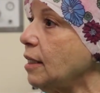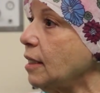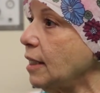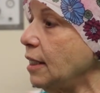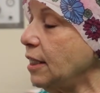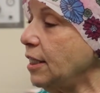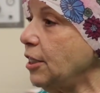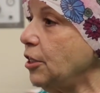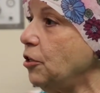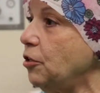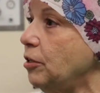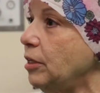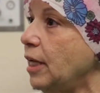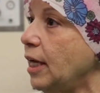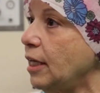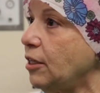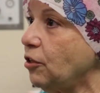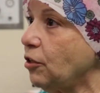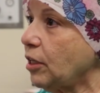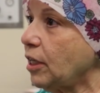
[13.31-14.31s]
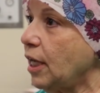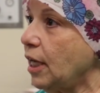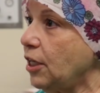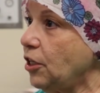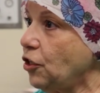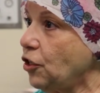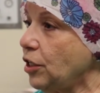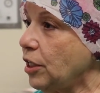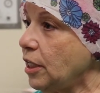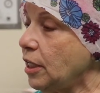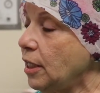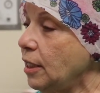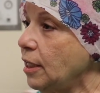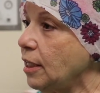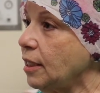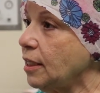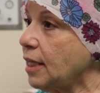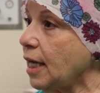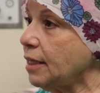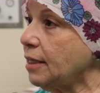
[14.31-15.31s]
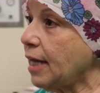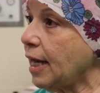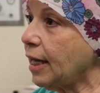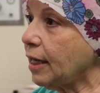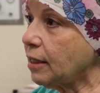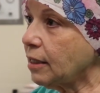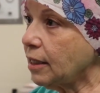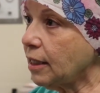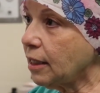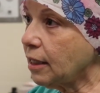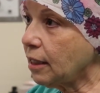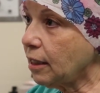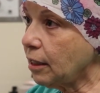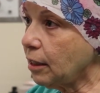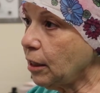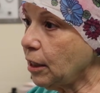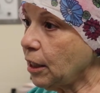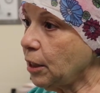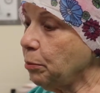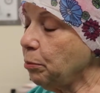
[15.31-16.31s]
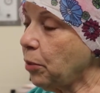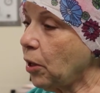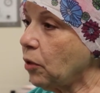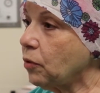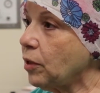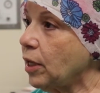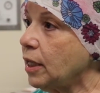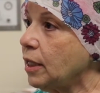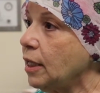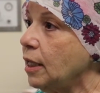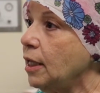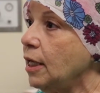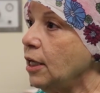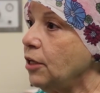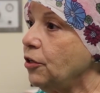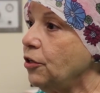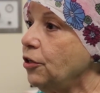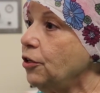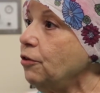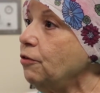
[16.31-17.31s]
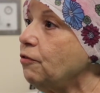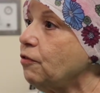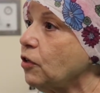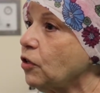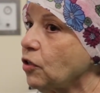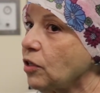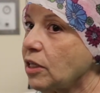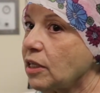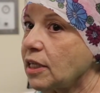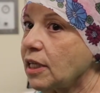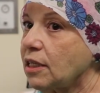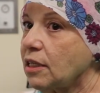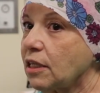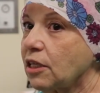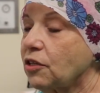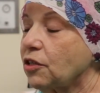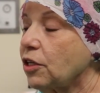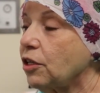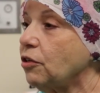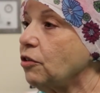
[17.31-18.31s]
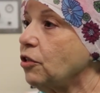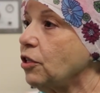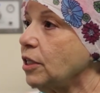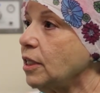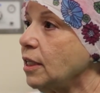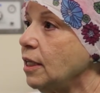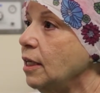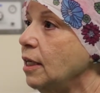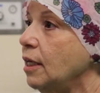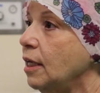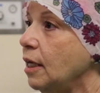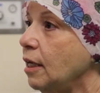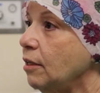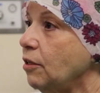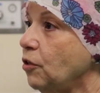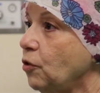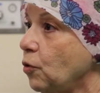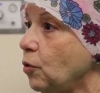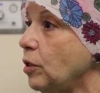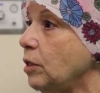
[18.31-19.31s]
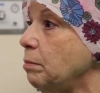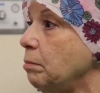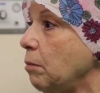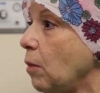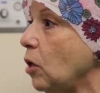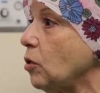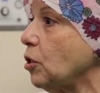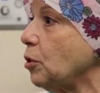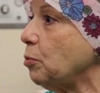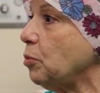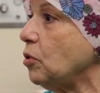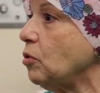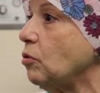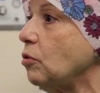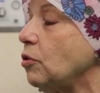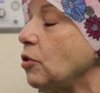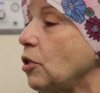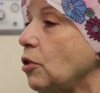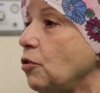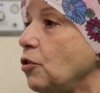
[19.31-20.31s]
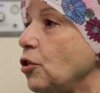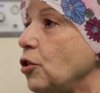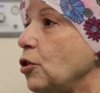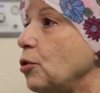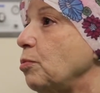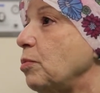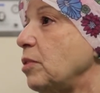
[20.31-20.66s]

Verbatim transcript: a continued education, a didactic component to first assist the surgeon doing multiple surgical